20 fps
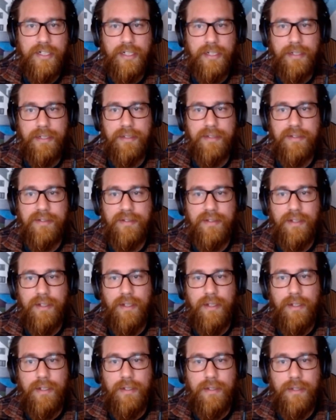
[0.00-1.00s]
hits,
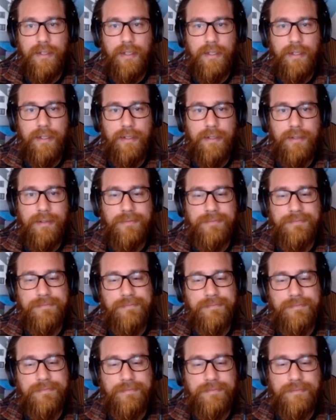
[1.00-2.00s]
then
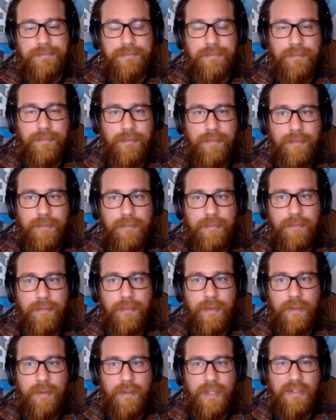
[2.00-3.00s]

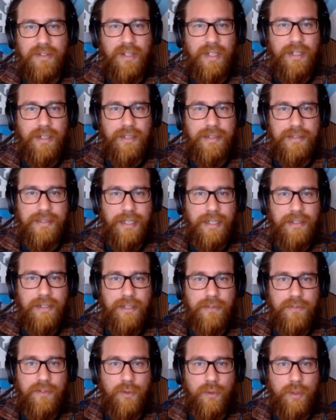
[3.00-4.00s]
there's little
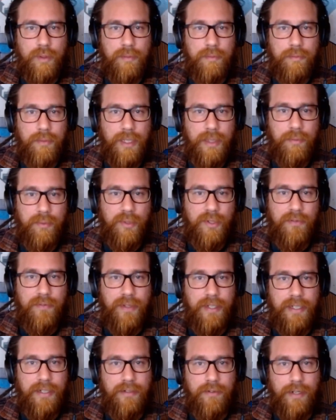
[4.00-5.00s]
incentive to improve
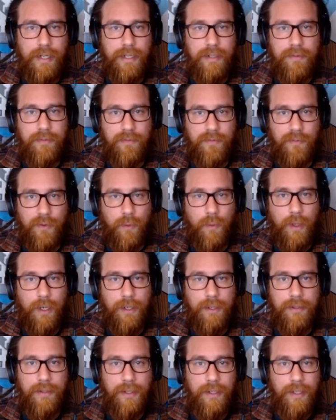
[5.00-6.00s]
the hit rate, for
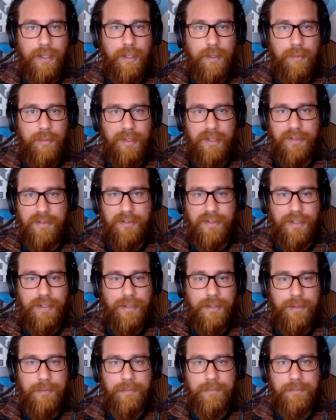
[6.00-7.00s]
one. But
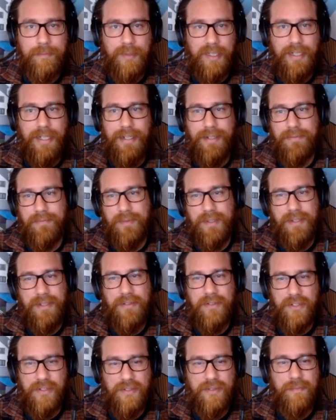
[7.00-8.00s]
yeah, you
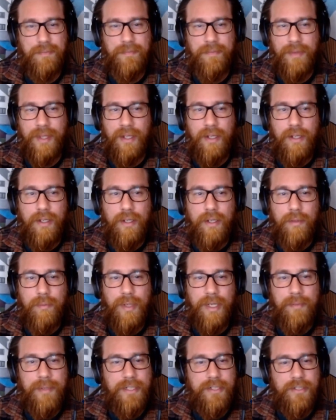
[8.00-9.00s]
just,
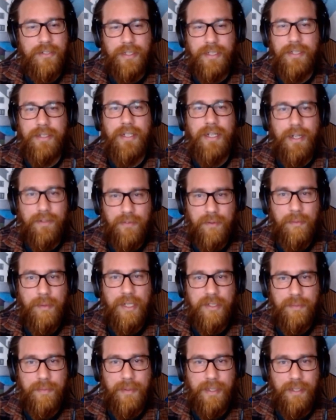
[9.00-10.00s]
by measuring it, you have a
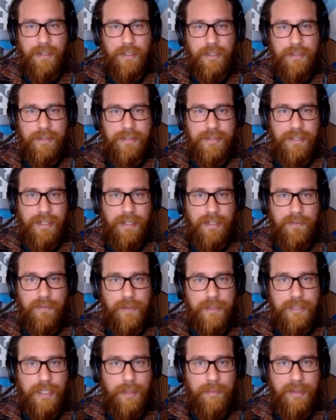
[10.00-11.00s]
much better understanding of
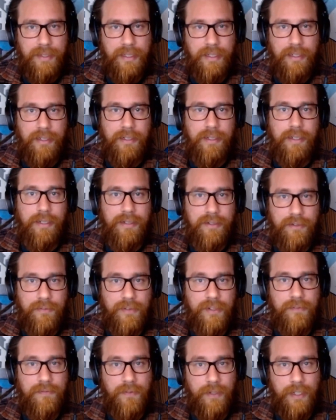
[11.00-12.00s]
what's happening in
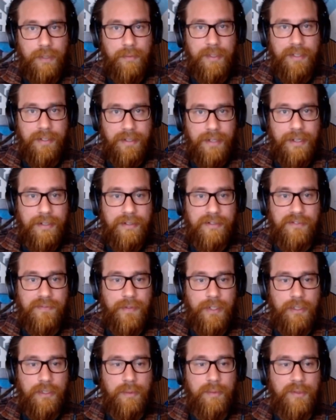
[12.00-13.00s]
your environment, and that is
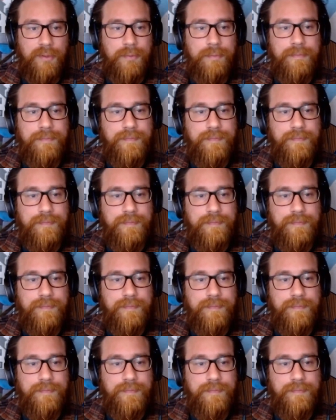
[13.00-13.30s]
valuable.